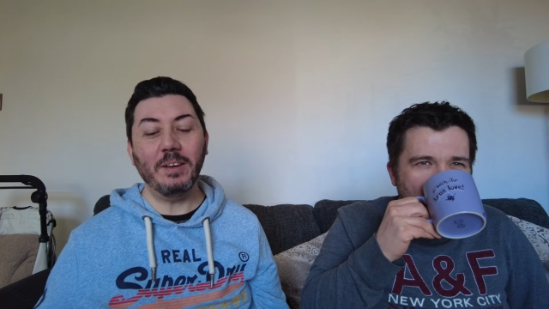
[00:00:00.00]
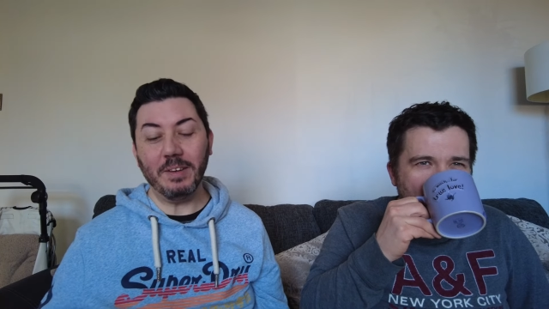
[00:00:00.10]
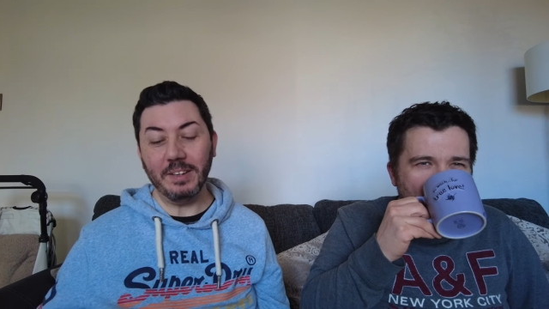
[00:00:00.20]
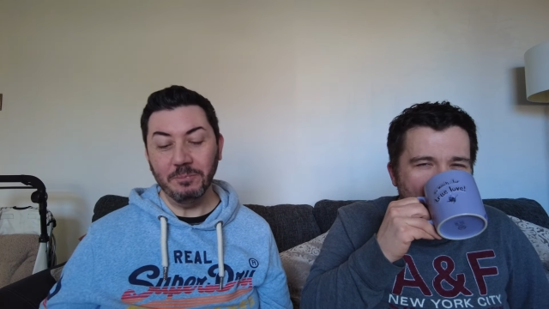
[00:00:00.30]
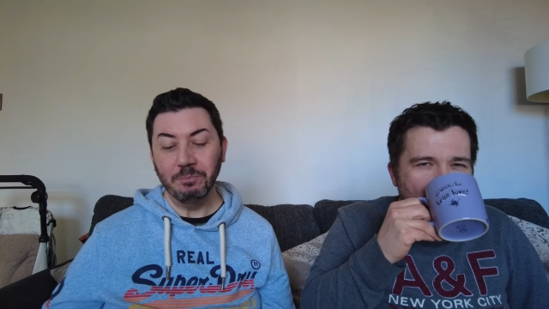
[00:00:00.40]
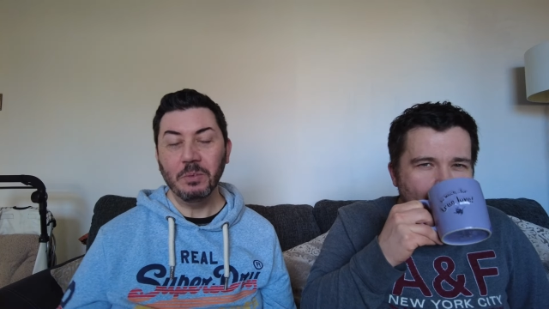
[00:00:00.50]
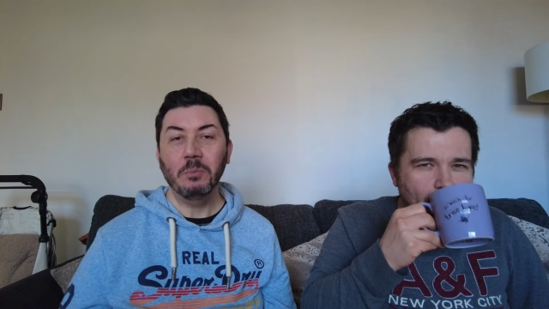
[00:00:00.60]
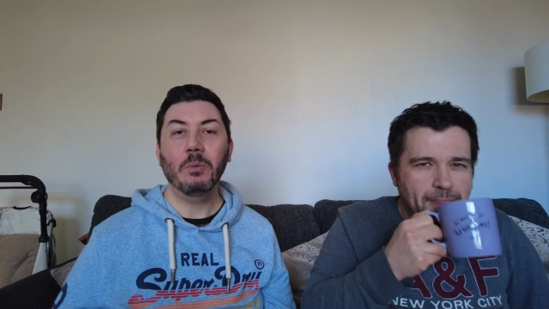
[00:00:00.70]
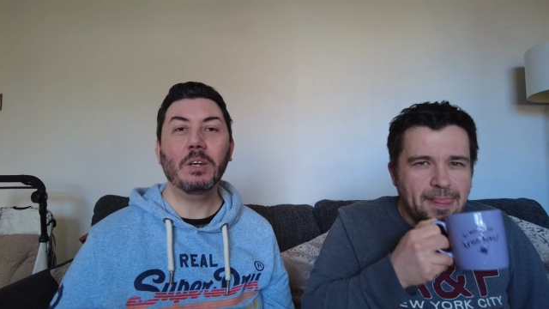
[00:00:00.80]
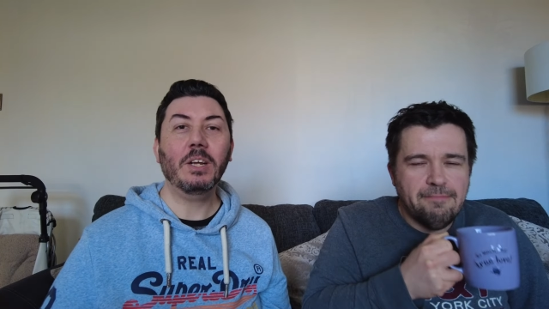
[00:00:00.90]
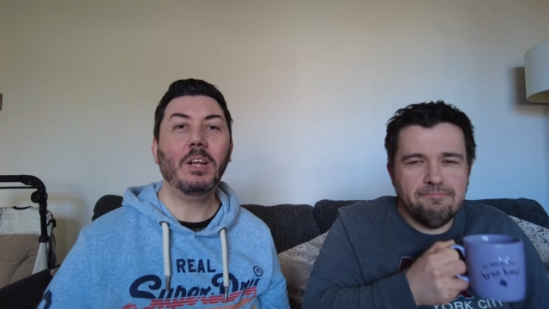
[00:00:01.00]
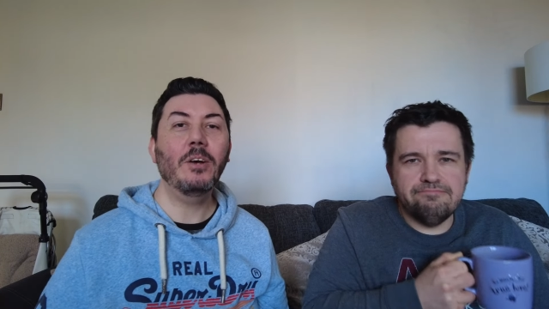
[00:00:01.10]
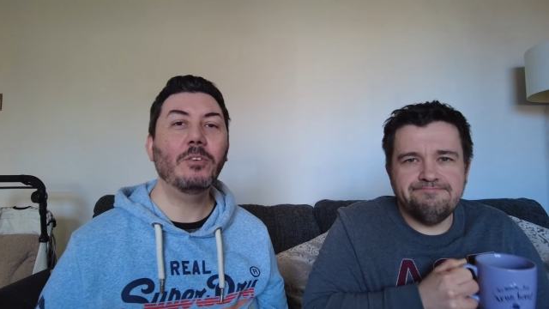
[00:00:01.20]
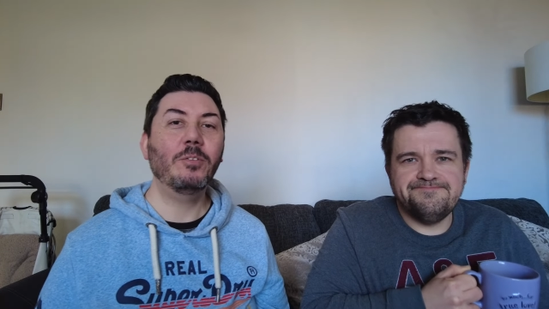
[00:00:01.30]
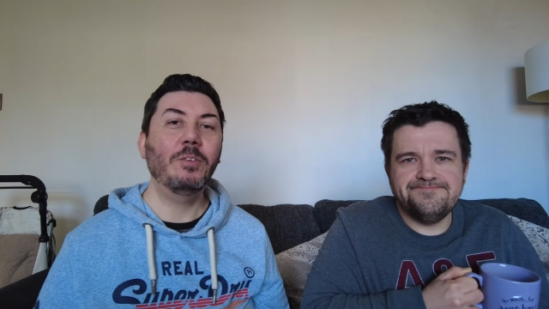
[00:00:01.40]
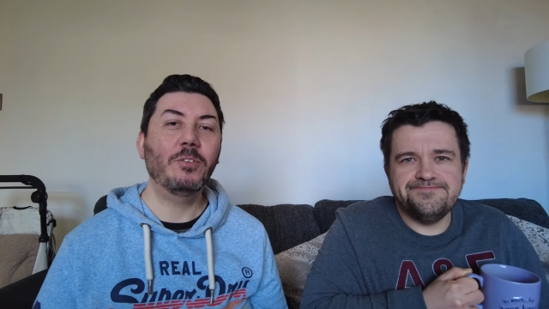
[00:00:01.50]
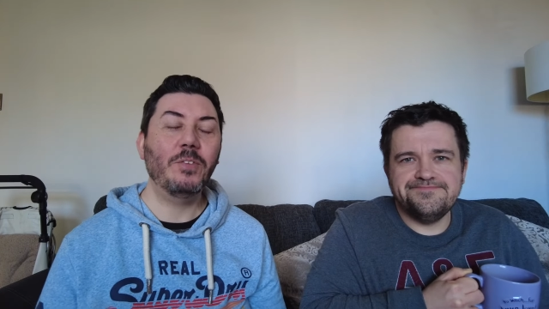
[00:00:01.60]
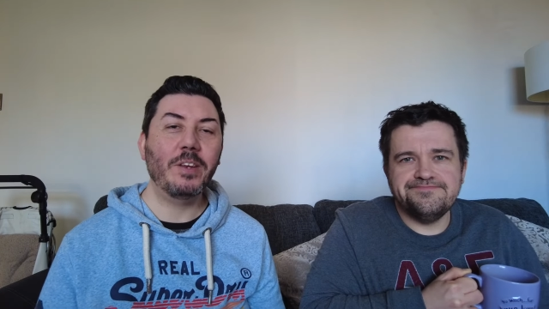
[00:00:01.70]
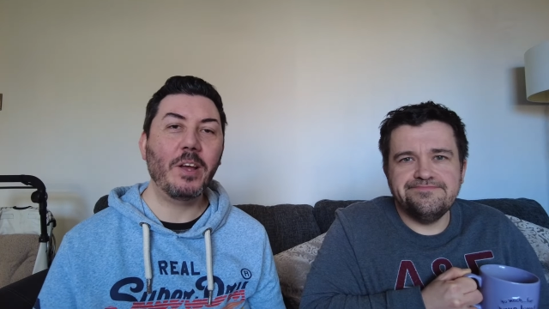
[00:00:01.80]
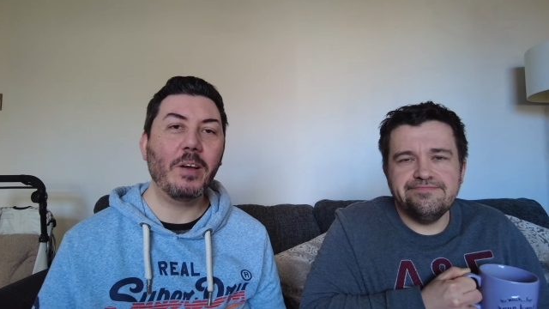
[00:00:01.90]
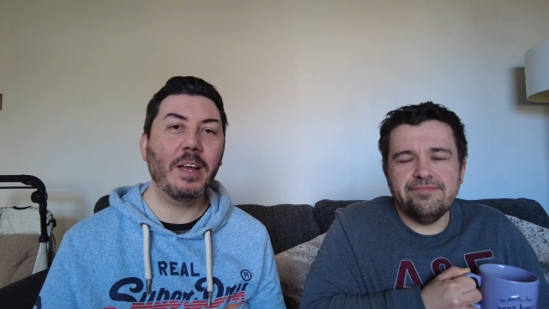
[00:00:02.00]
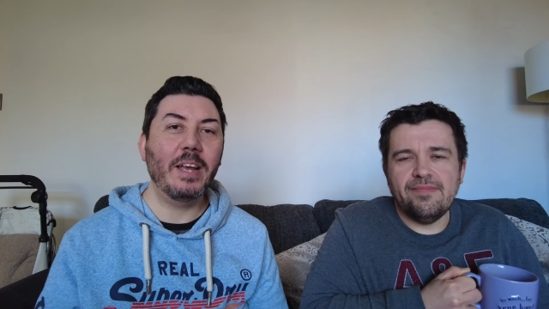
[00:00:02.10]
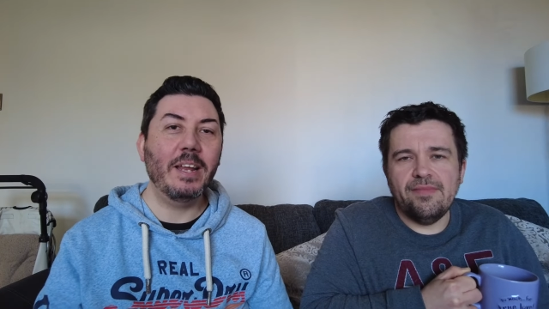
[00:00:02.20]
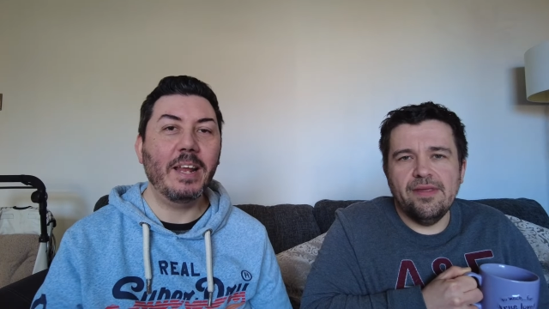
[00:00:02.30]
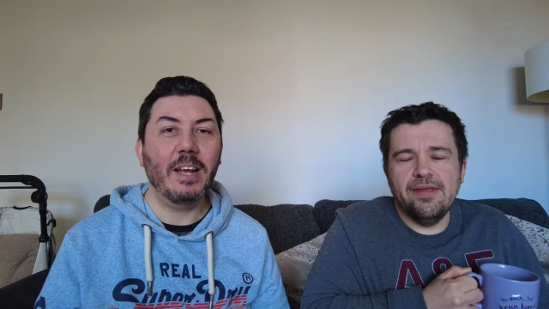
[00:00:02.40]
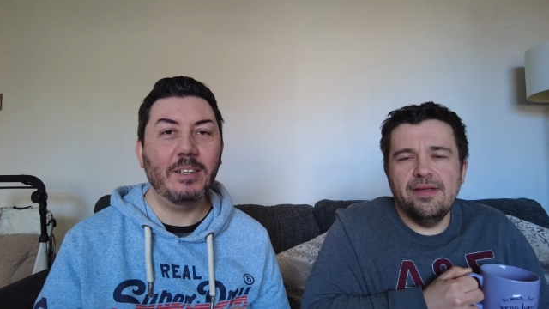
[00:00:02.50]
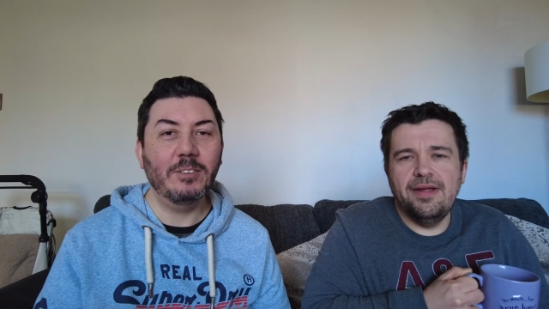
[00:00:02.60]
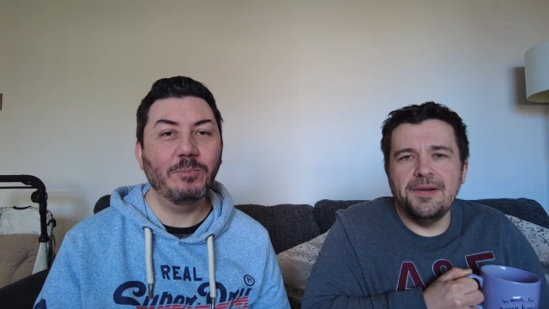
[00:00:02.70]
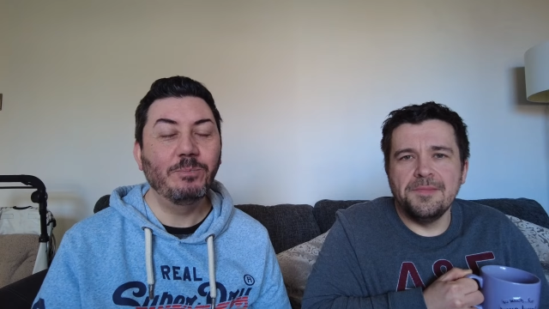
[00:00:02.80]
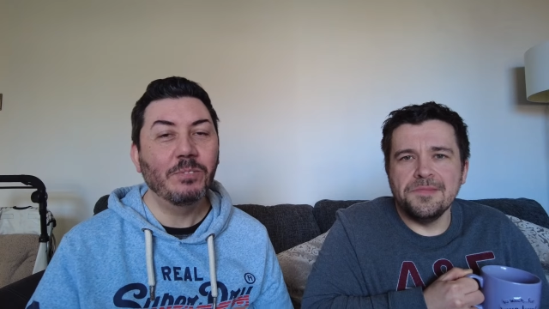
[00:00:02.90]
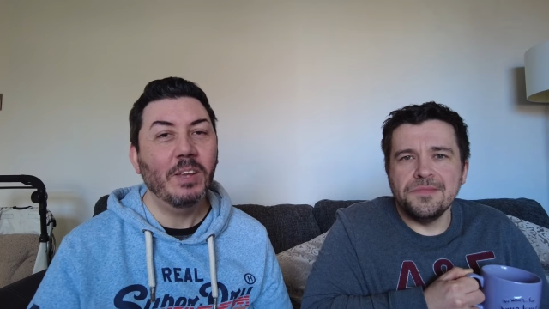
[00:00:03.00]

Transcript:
Speaker 1: anyway, we're going to close off this video here now.